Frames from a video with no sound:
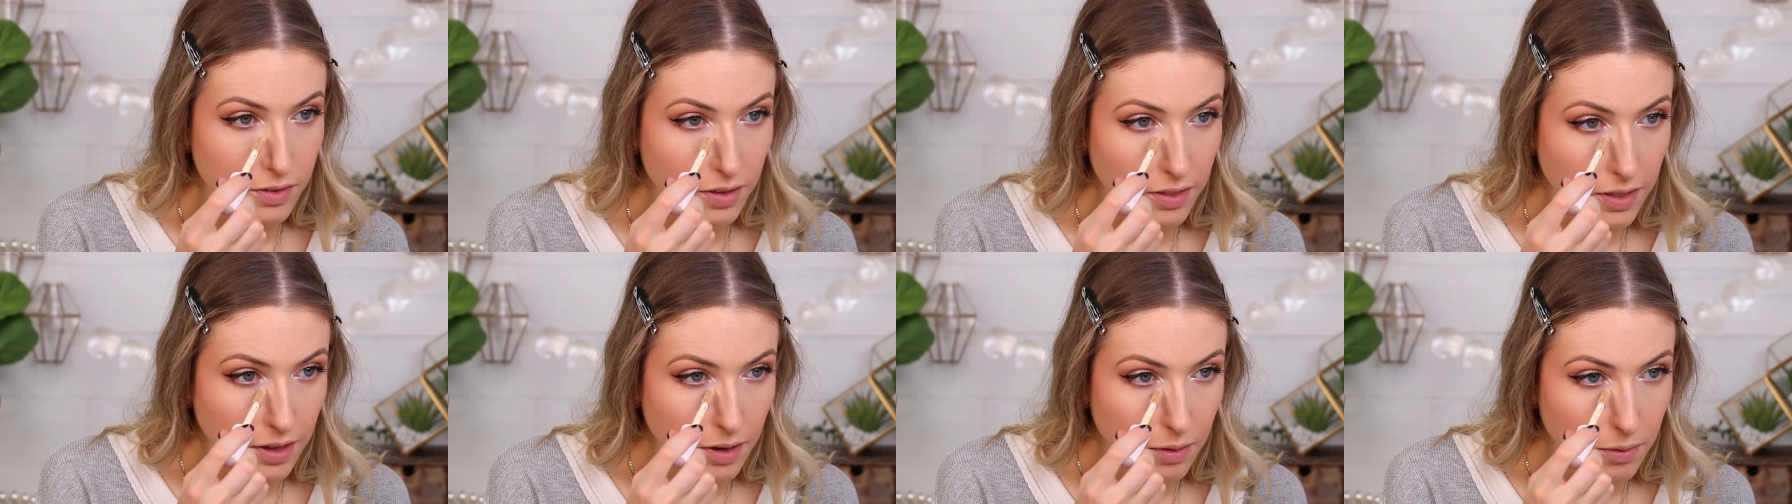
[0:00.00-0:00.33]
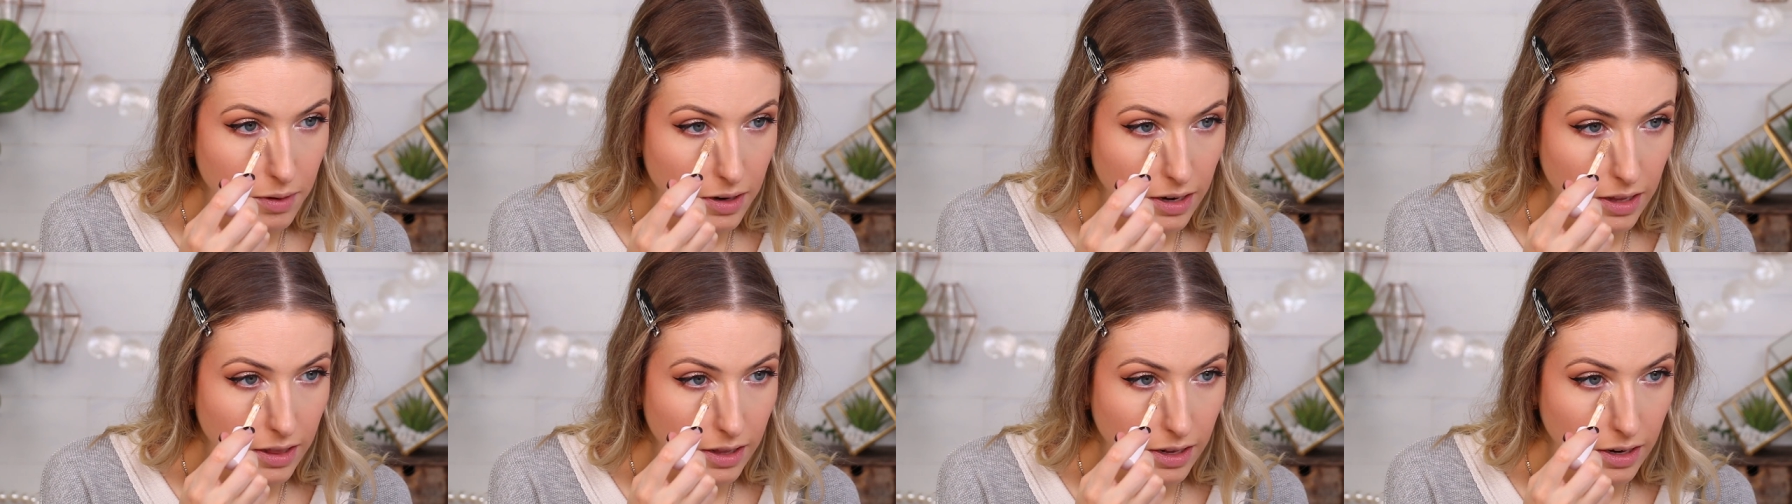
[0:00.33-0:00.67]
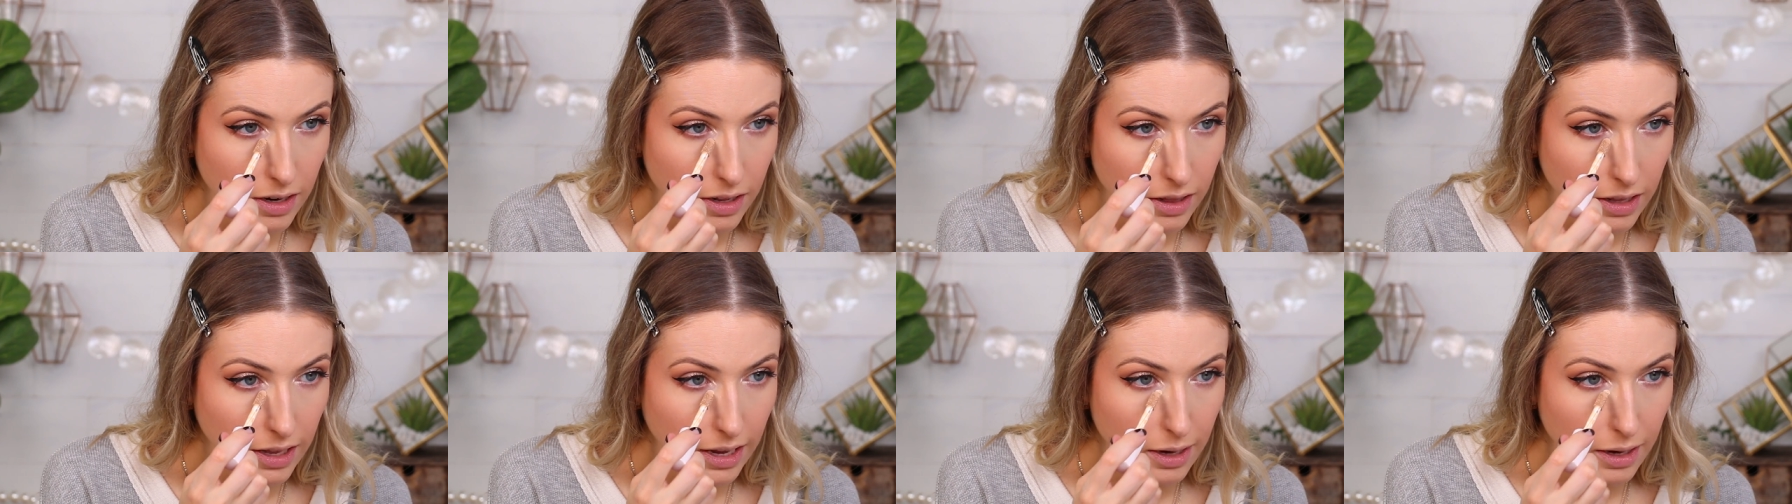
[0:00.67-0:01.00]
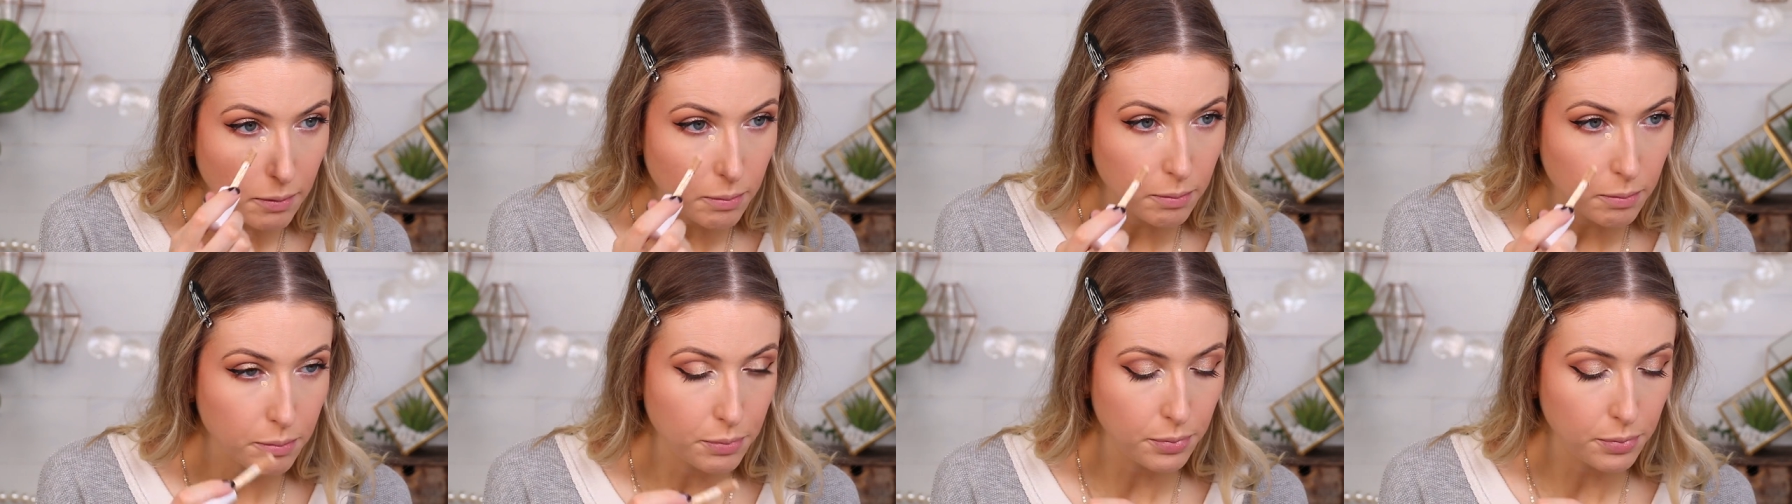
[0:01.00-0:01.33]
So I think I want a little like
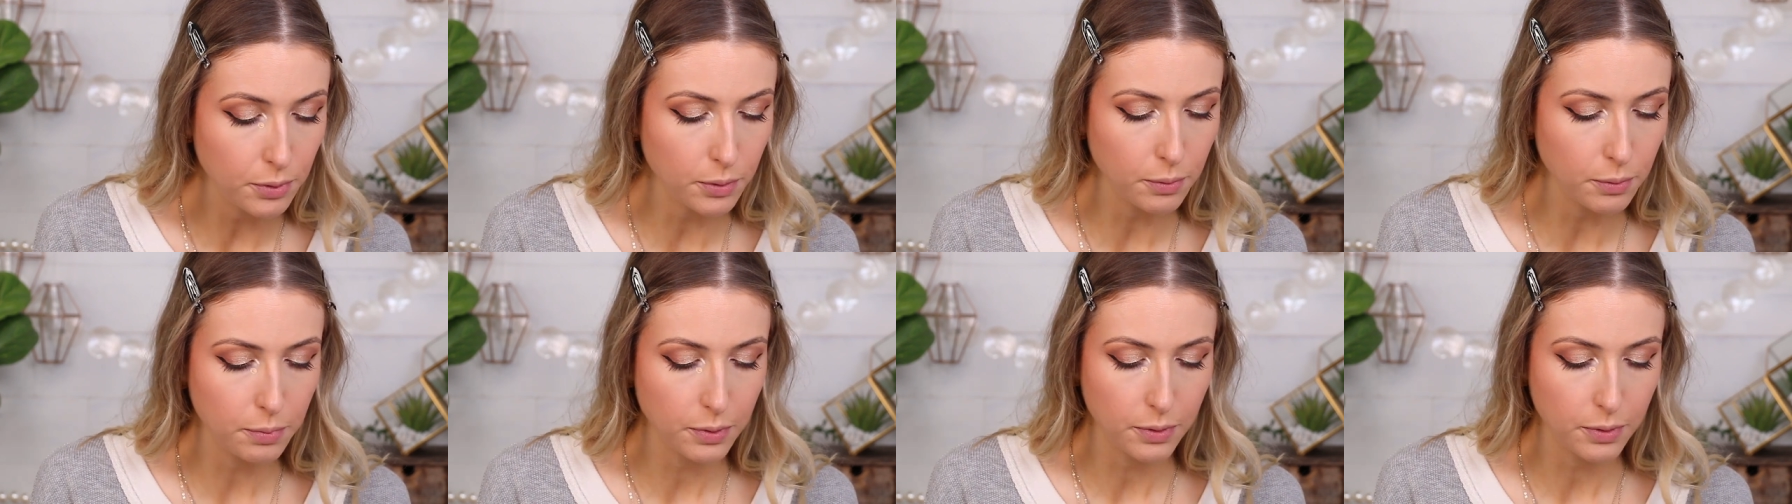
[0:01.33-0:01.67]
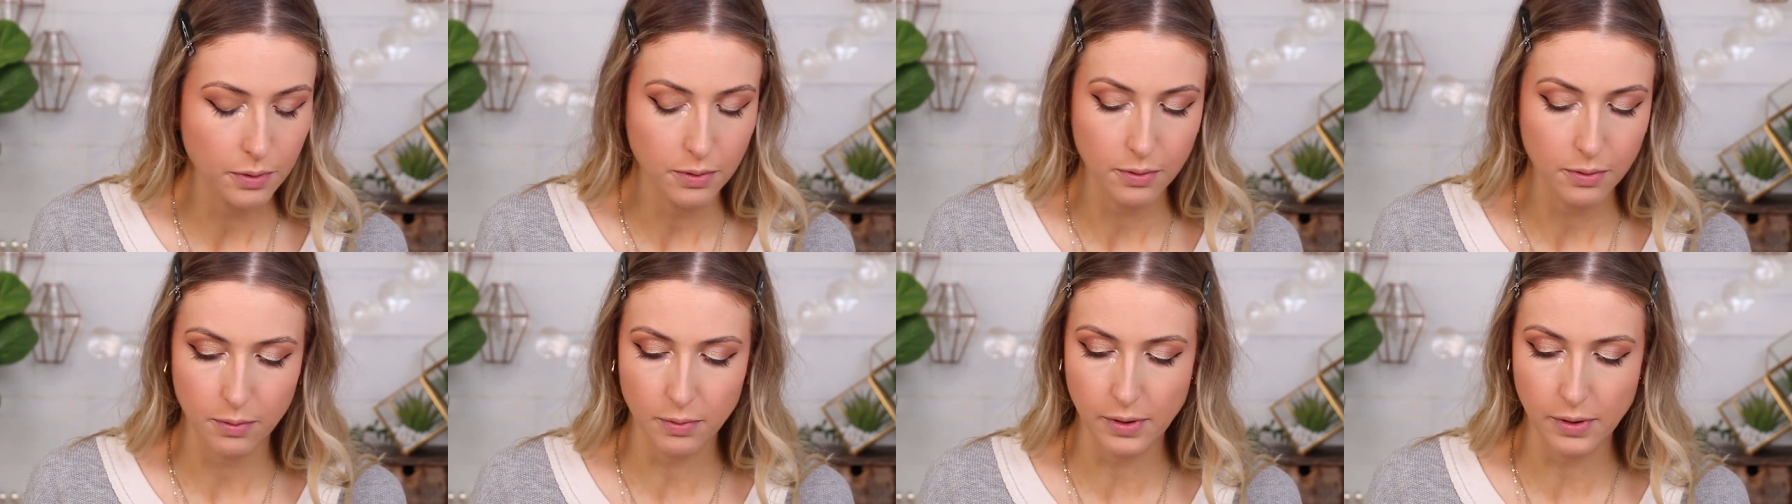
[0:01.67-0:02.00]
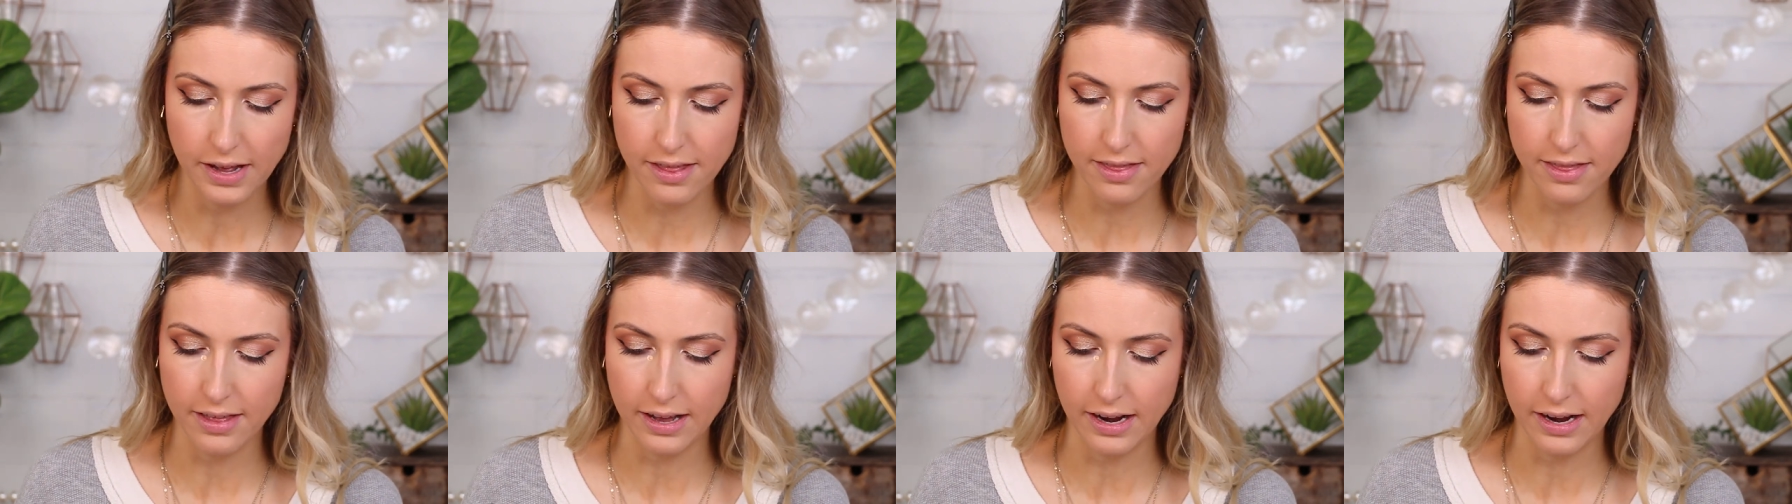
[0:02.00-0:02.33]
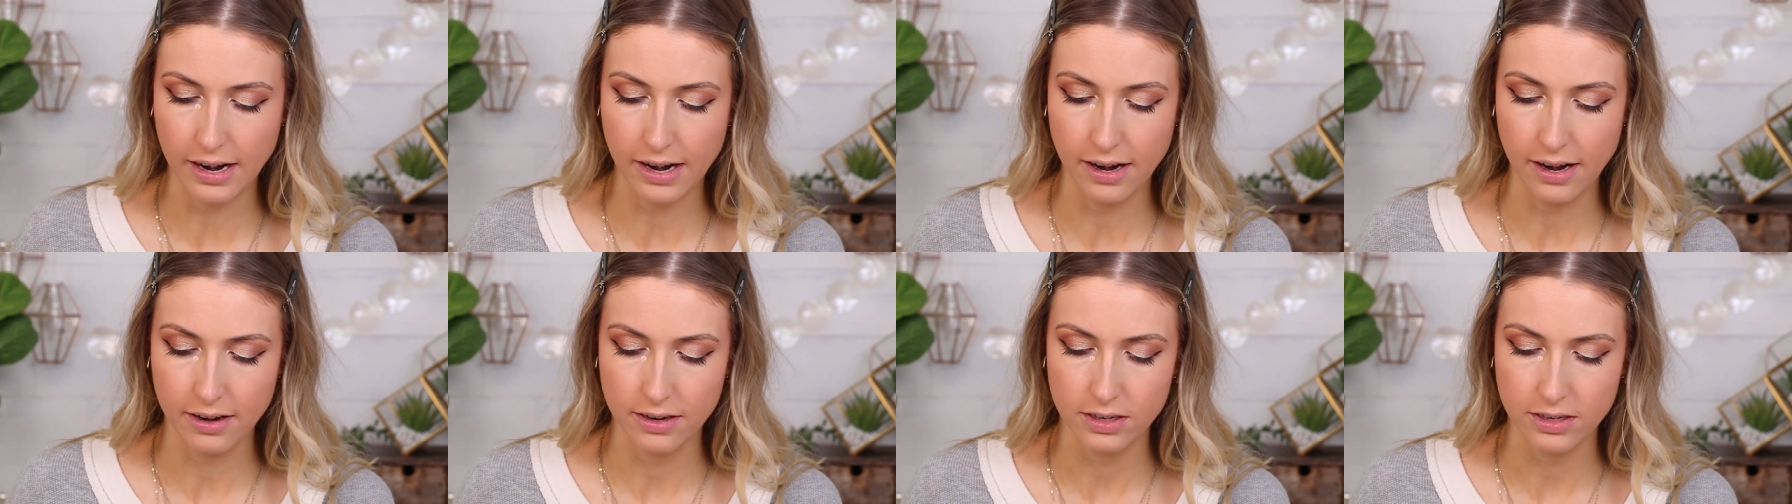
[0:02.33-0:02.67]
boop right
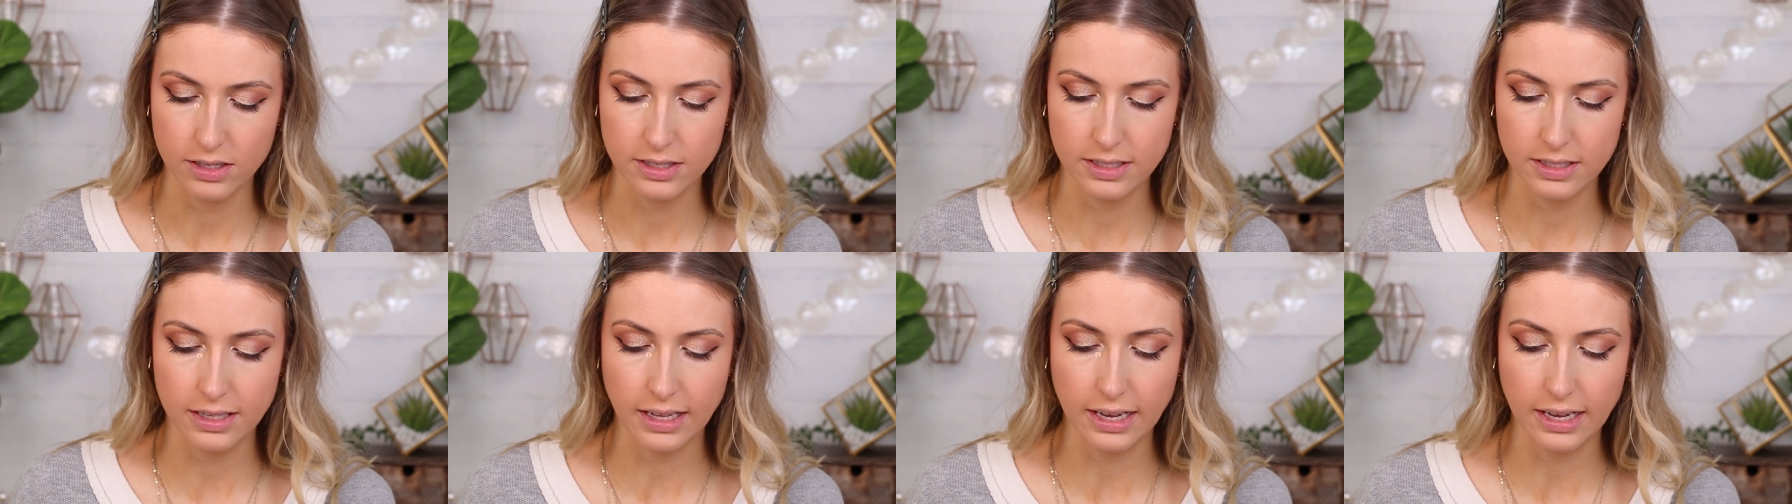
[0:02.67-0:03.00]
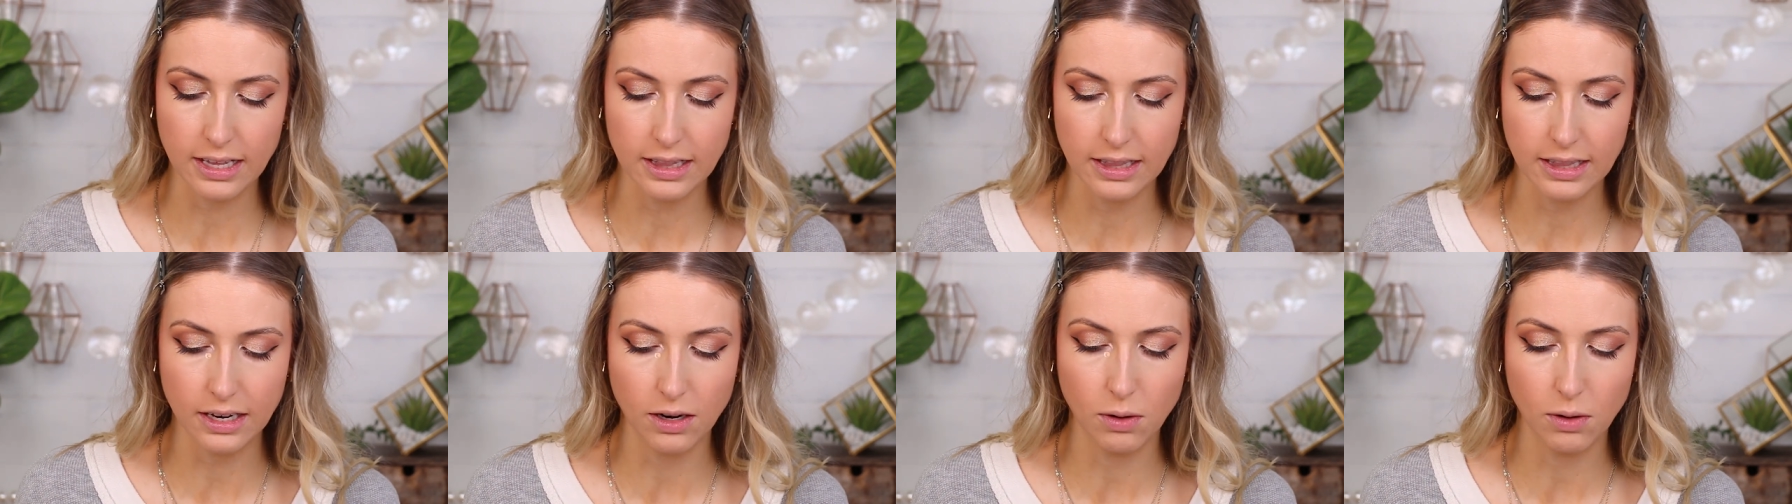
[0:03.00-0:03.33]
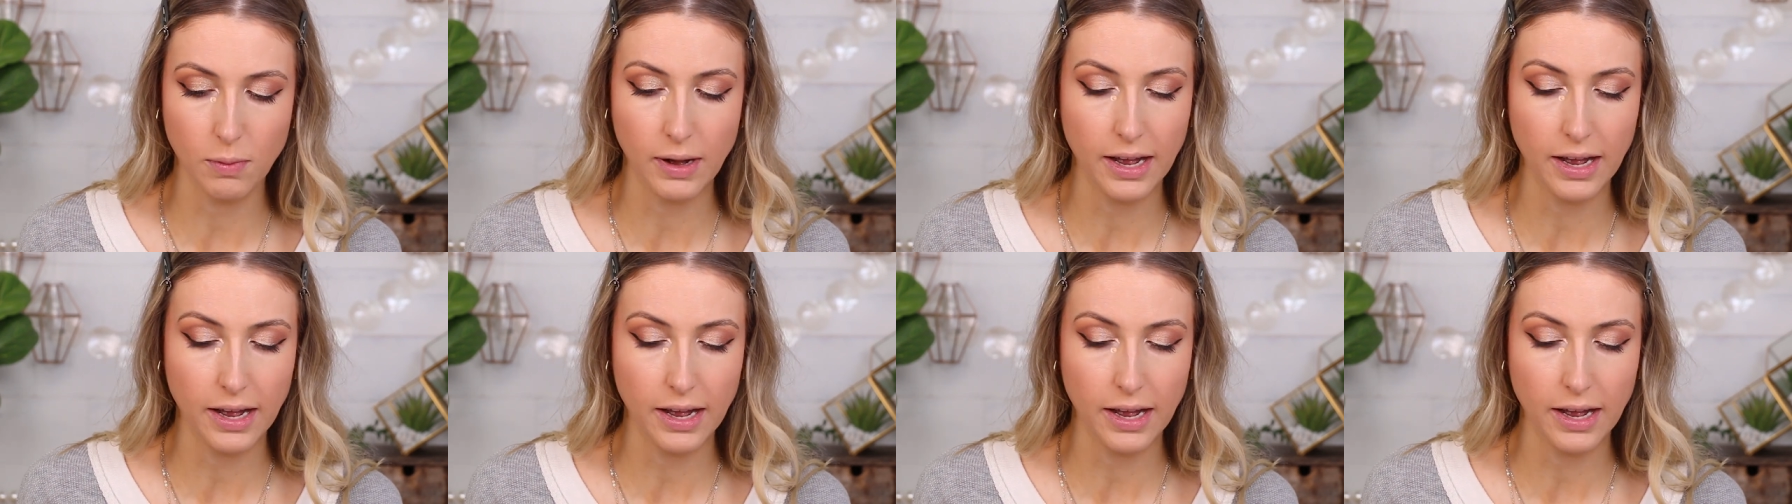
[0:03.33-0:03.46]
there. Just like a little